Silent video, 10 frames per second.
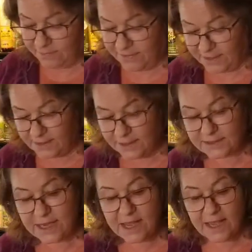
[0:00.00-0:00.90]

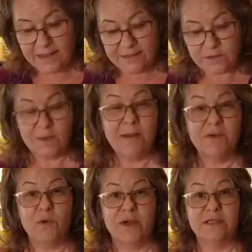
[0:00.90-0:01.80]
thickness. And this one
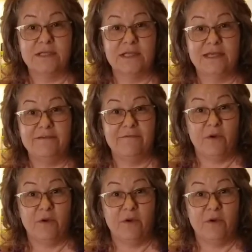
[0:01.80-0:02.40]
I'm going to leave